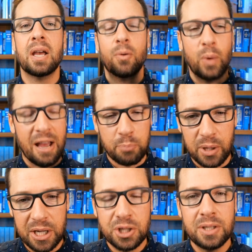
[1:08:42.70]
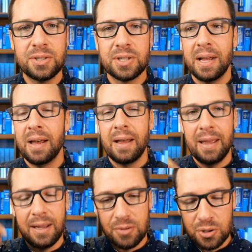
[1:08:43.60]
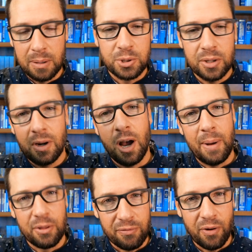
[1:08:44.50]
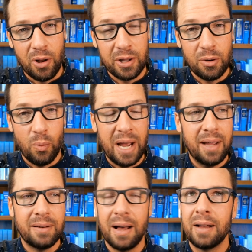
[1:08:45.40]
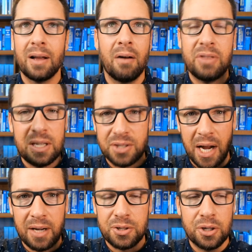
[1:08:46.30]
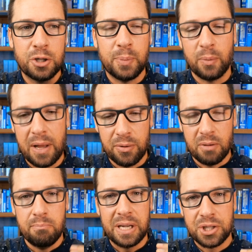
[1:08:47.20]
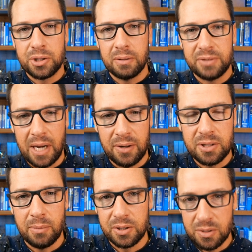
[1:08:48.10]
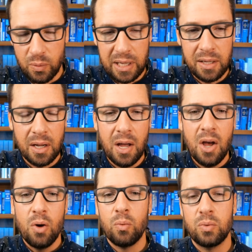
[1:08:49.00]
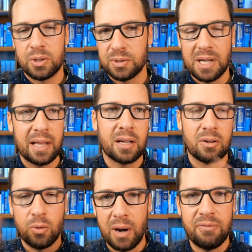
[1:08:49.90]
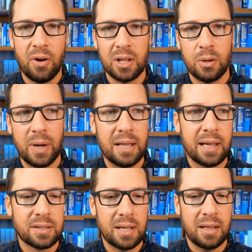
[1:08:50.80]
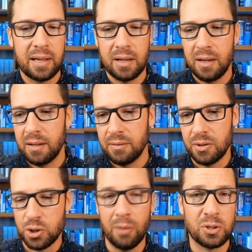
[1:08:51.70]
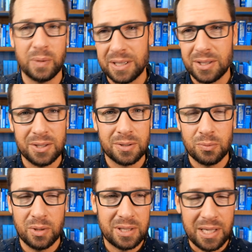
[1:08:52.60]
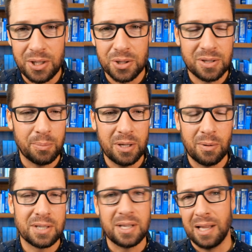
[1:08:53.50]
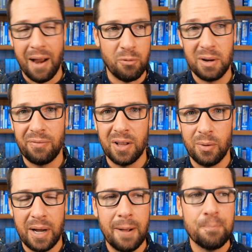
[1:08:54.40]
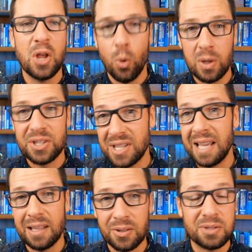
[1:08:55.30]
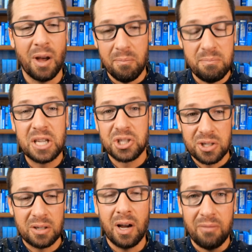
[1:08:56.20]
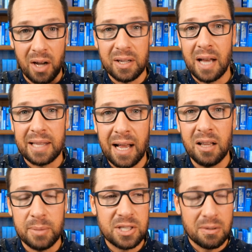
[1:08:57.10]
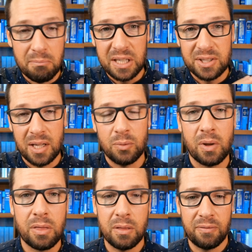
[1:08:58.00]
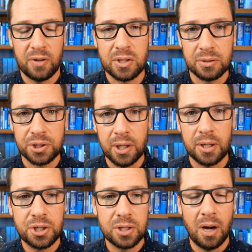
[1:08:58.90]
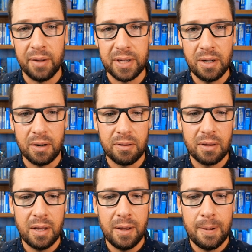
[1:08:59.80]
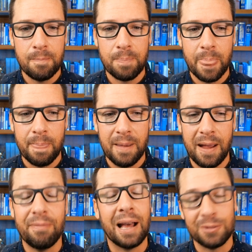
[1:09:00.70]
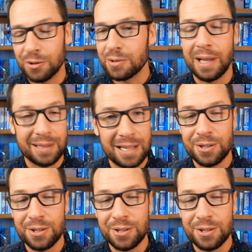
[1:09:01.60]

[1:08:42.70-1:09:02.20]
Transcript: We have predictions in Scripture about the falling away, not of the entire church, but rather the mixture of tares amongst the wheat. So it's not like a great falling away, like say like the Jehovah's Witnesses would teach or something. We're not saying everybody fell away. We're just saying that there's a mixture of ungodly elements mixed in with the physical church on the earth. And that looks like that's